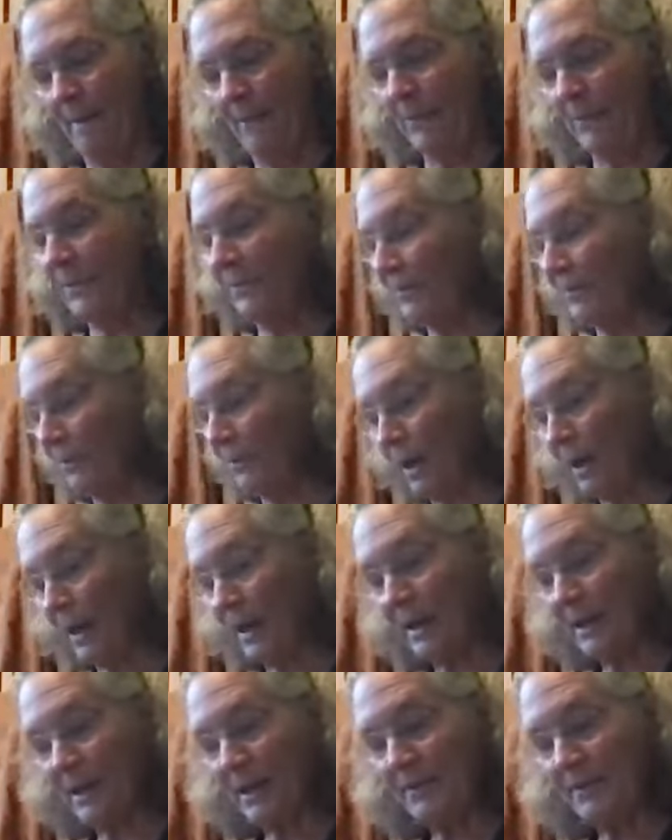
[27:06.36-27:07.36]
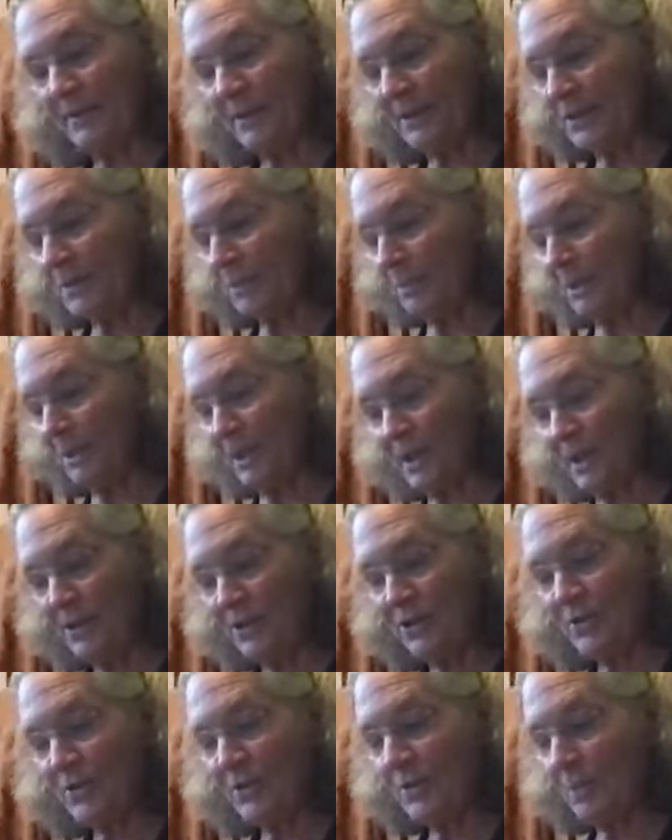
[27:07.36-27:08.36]
With a variety of
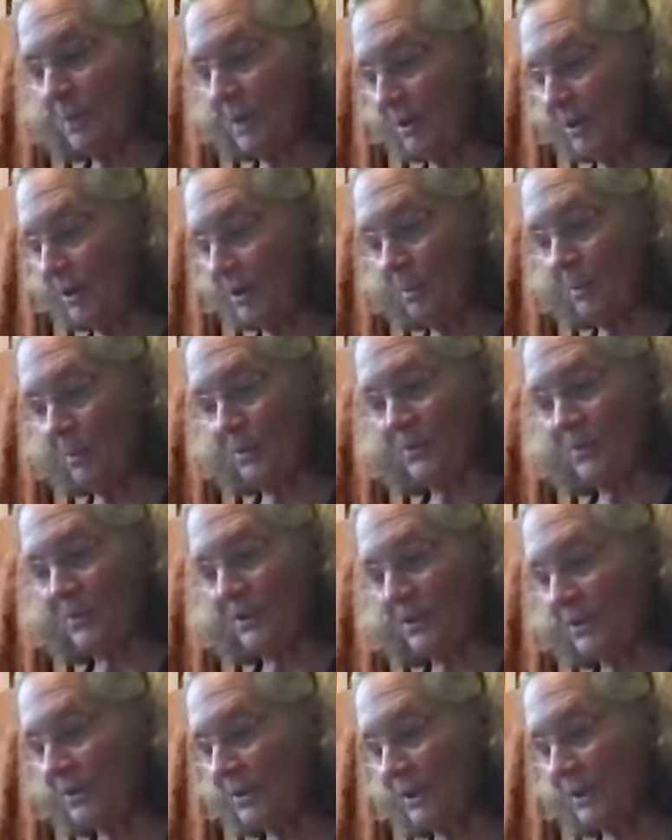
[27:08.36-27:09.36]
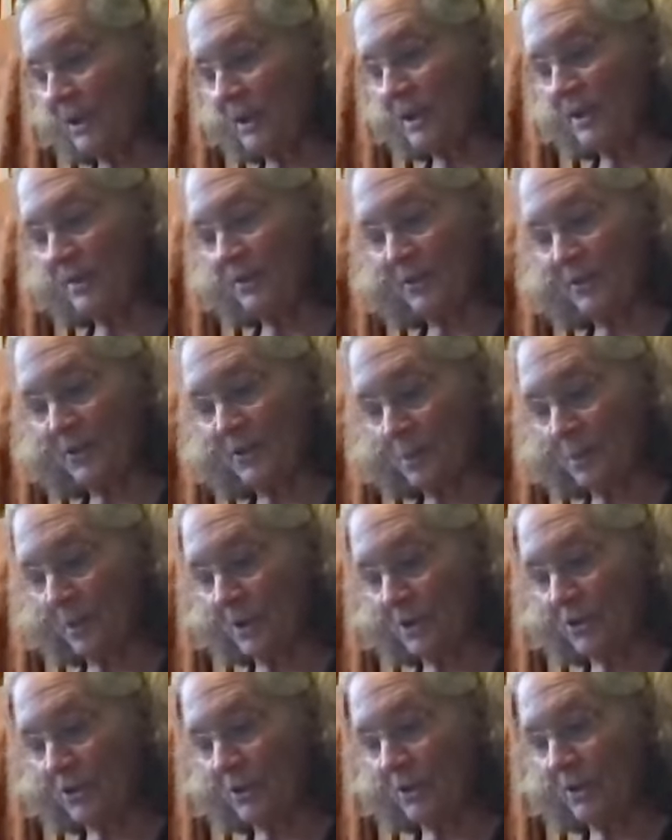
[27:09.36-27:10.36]
explanations, parables, and other kinds of
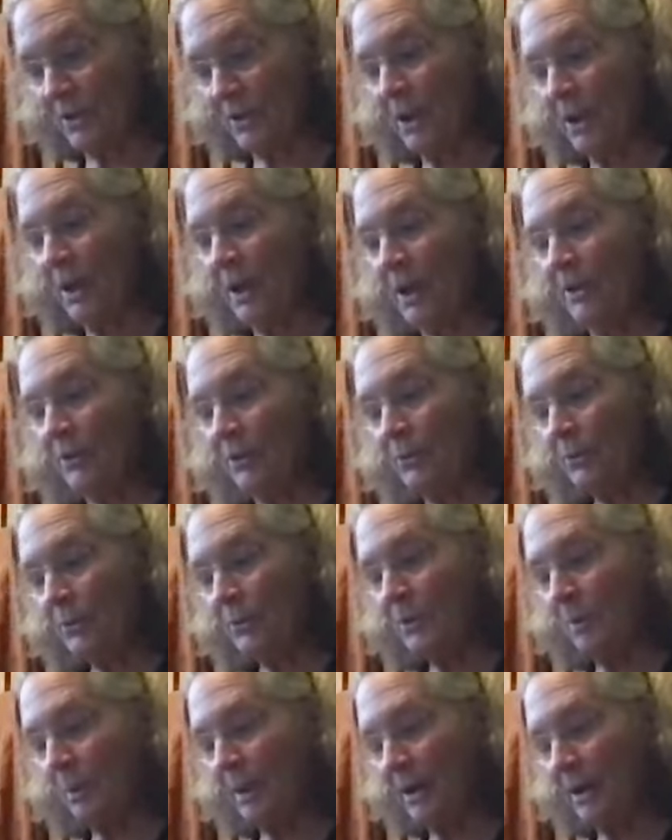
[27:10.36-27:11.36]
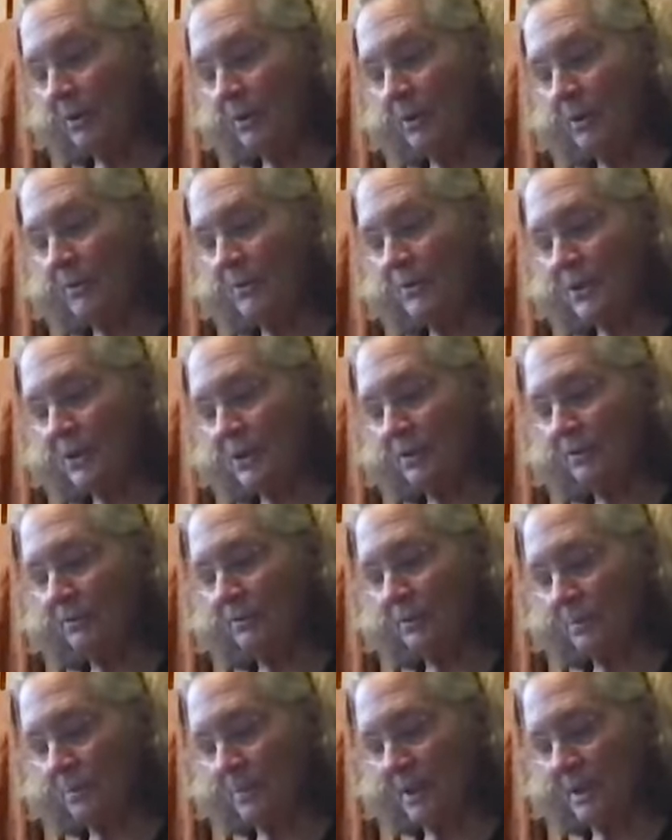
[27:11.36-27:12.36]
expression, through the power of
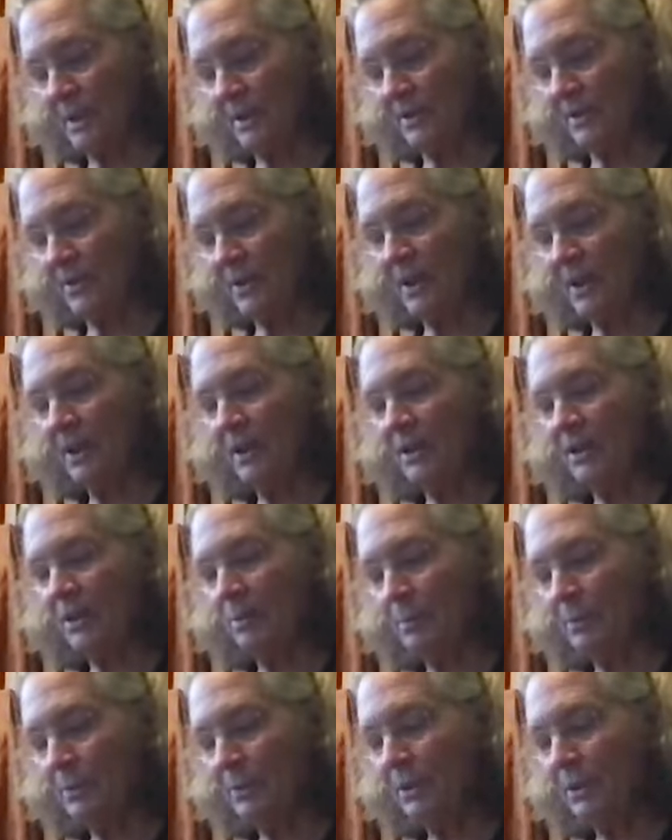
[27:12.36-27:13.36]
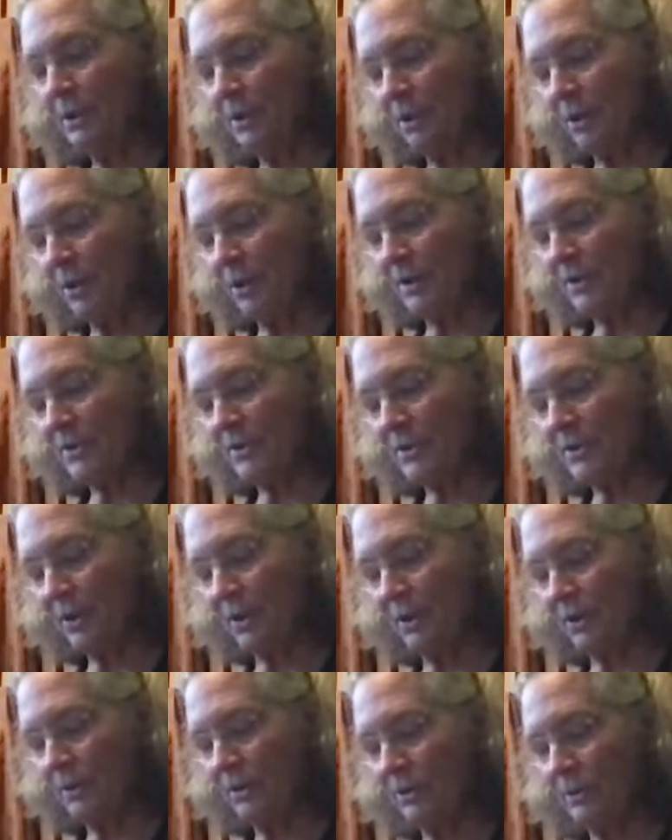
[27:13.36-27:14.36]
skillful means, the Buddha causes
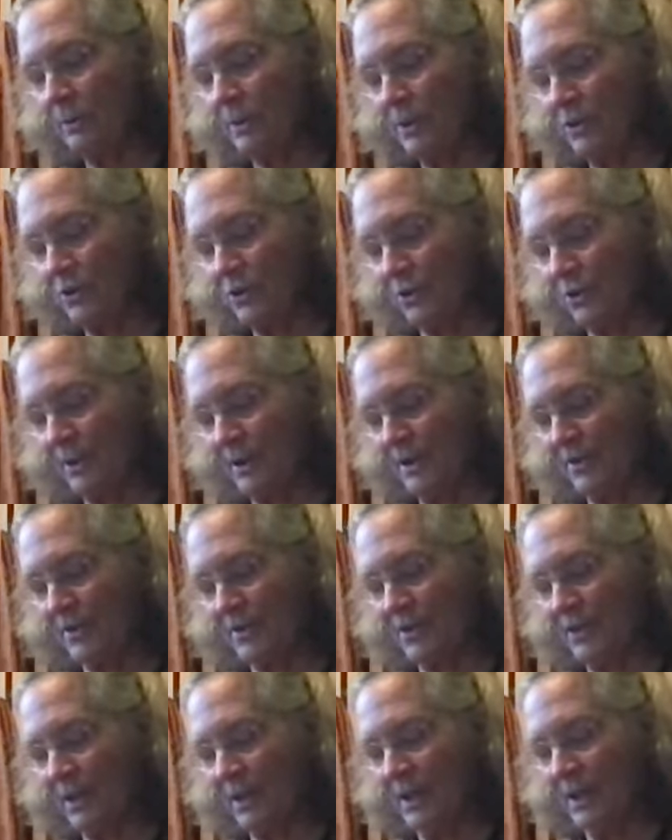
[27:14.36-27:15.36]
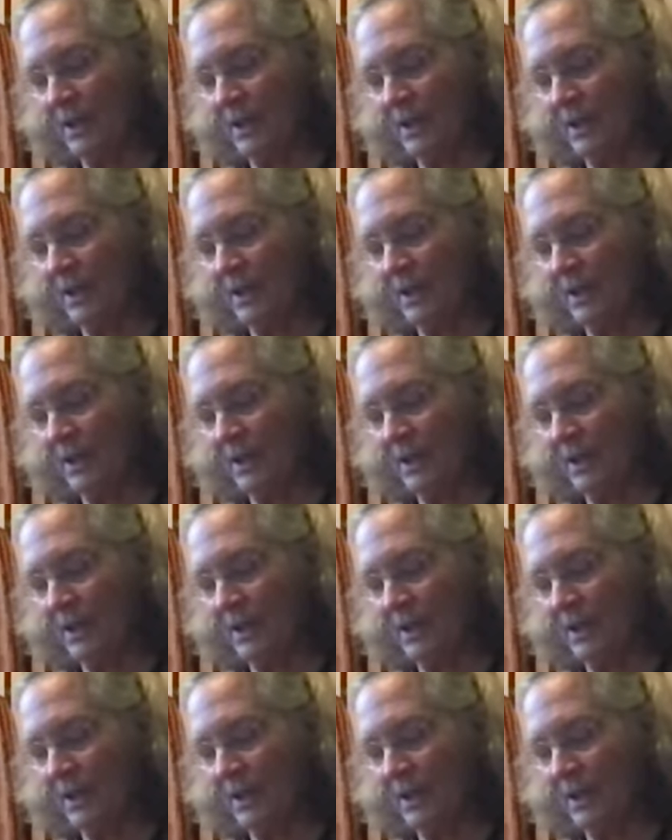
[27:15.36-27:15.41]
all to rejoice.